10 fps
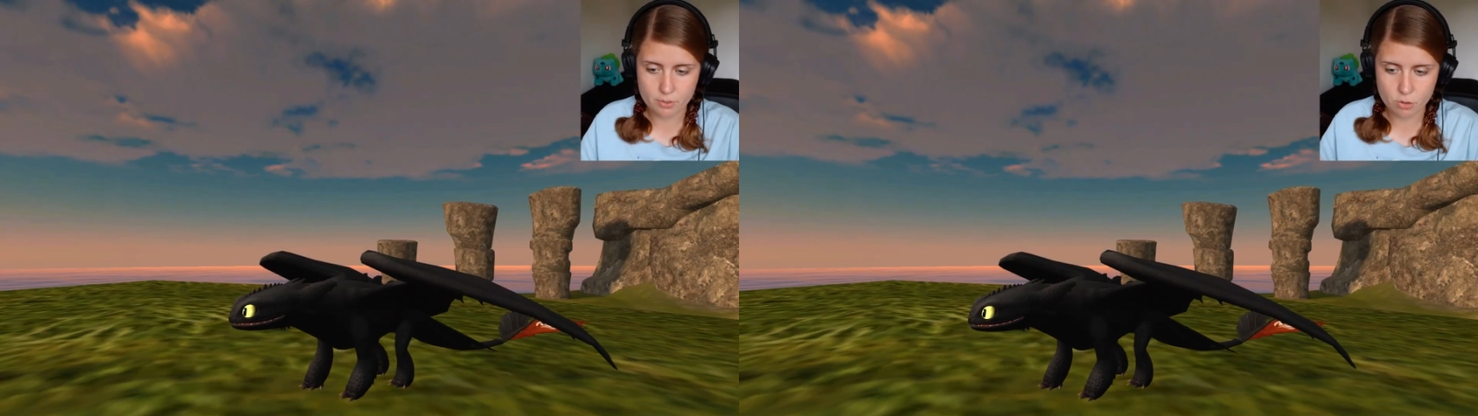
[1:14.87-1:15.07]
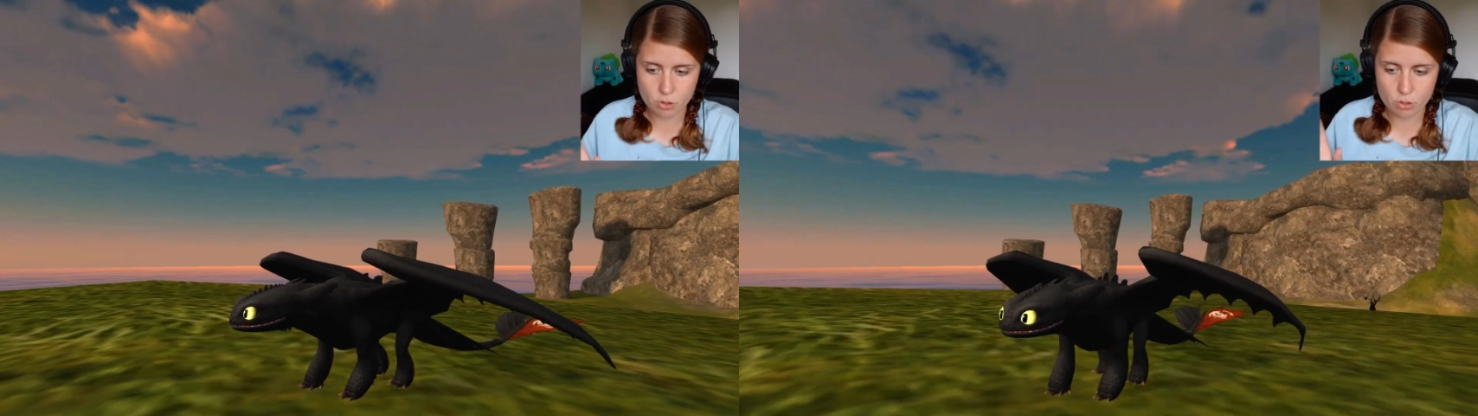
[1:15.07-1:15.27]

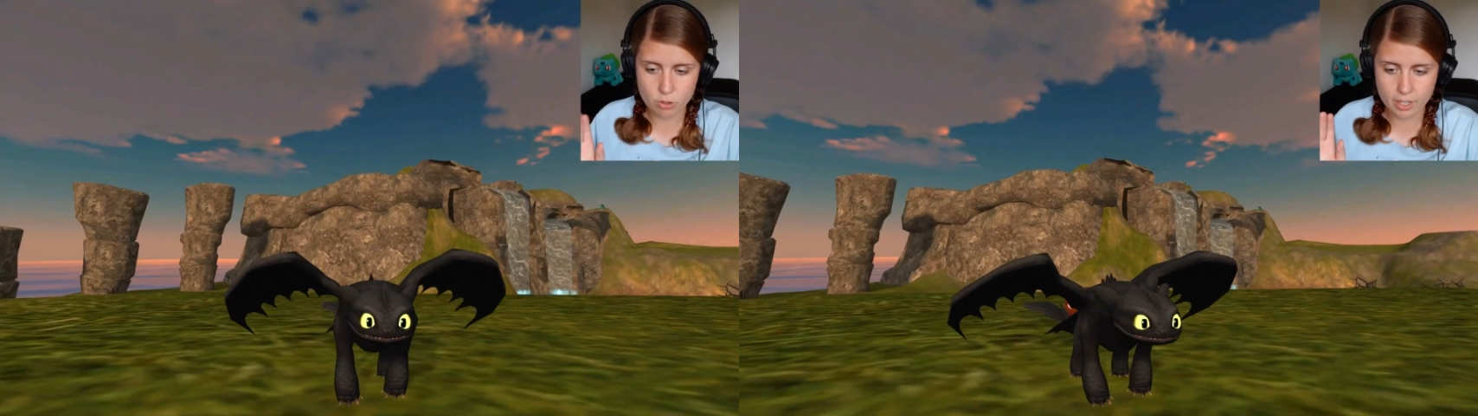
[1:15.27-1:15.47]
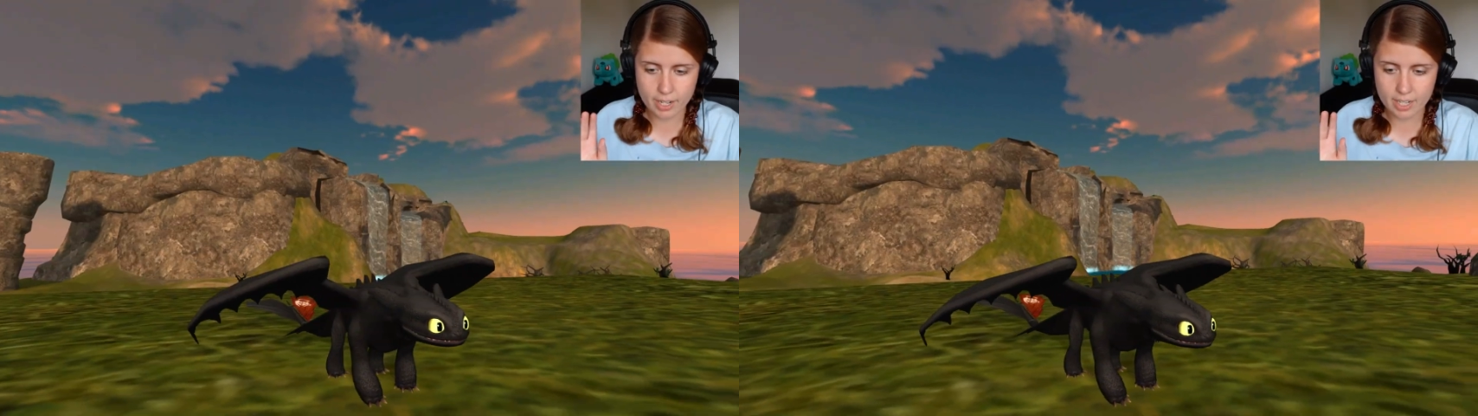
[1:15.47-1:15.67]
Just
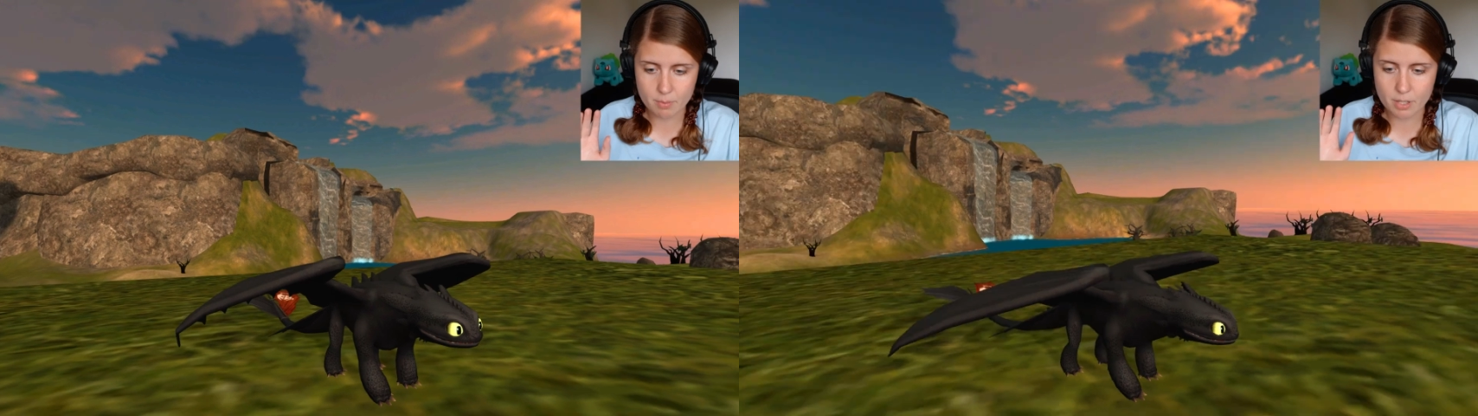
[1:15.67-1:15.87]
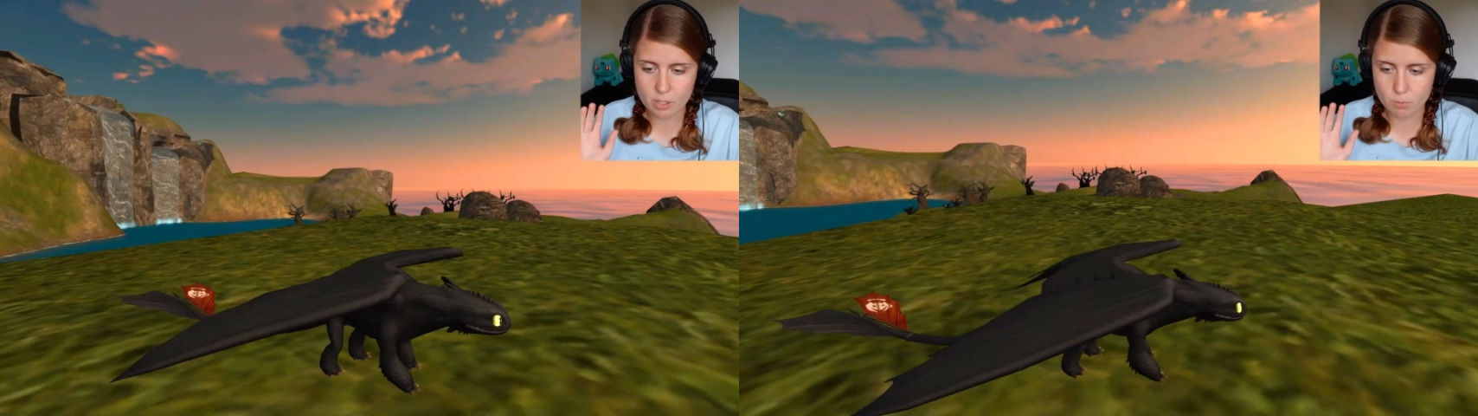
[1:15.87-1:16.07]
looking at
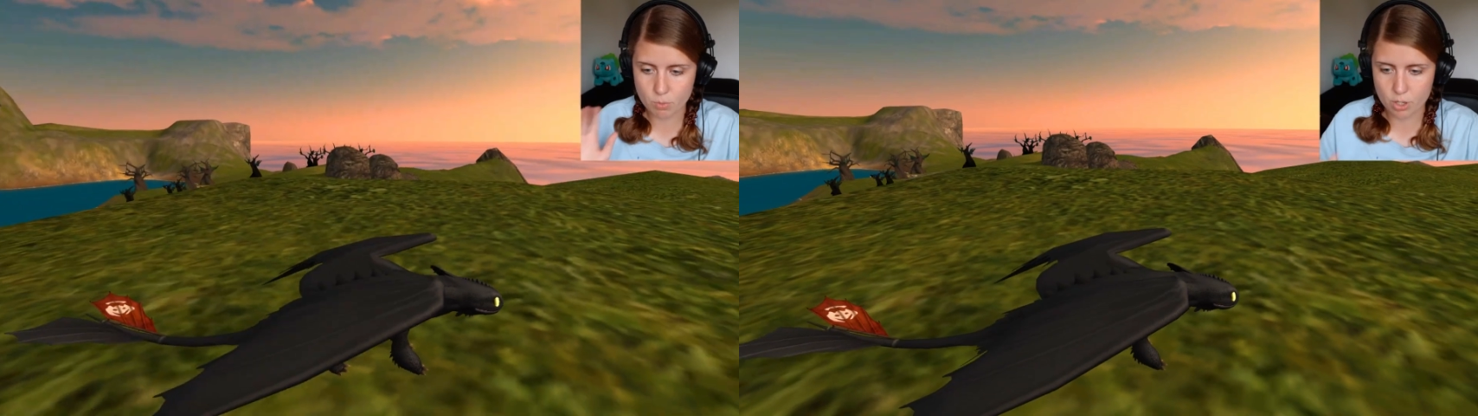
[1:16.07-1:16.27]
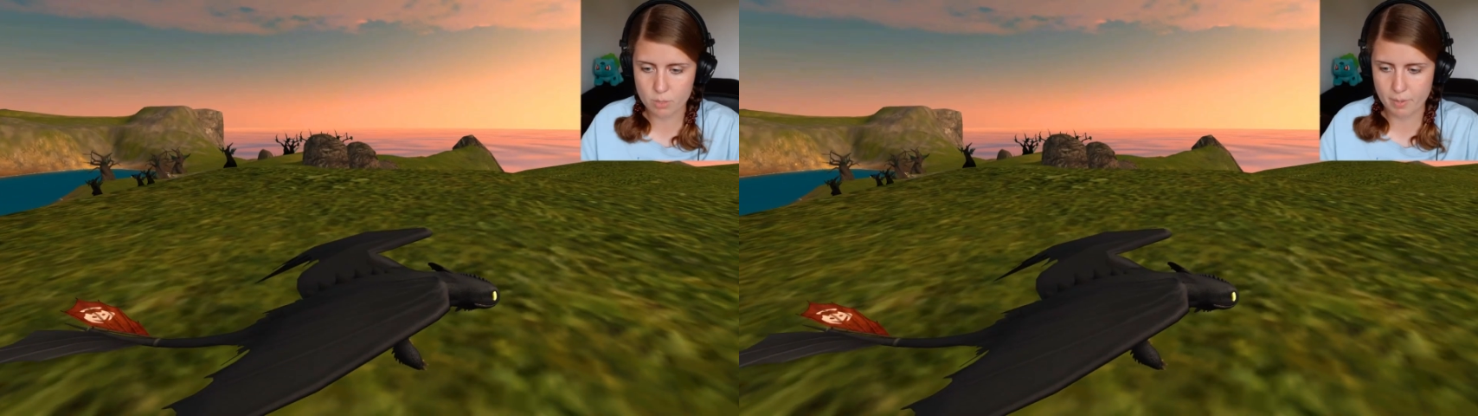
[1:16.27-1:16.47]
him, he's
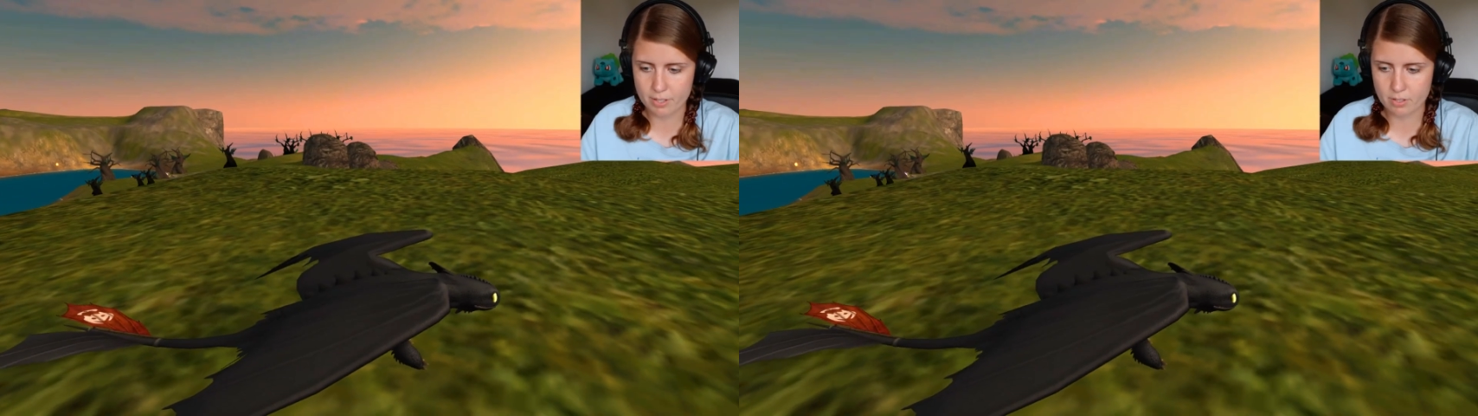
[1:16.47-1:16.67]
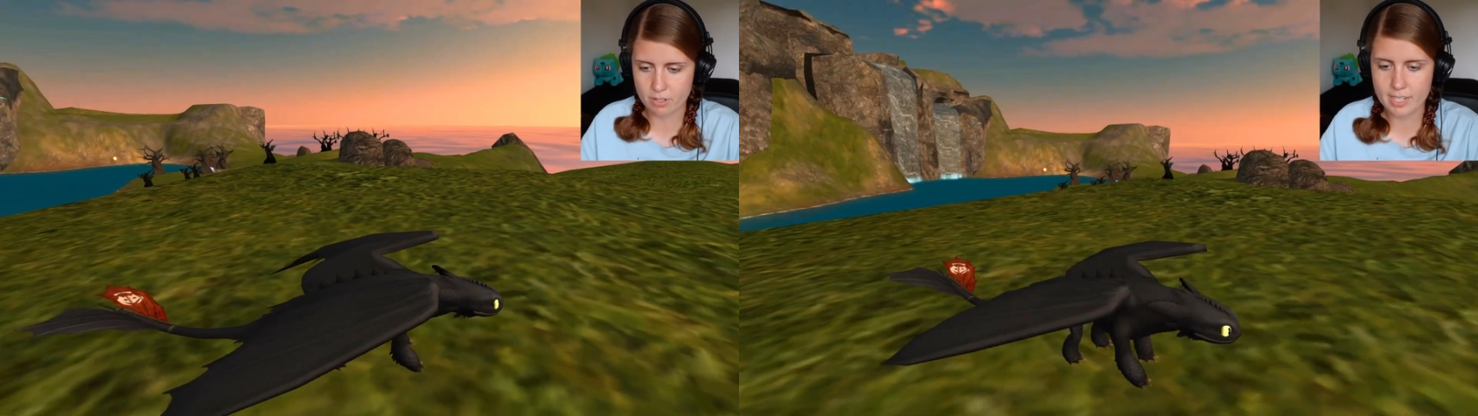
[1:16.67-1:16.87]
much better.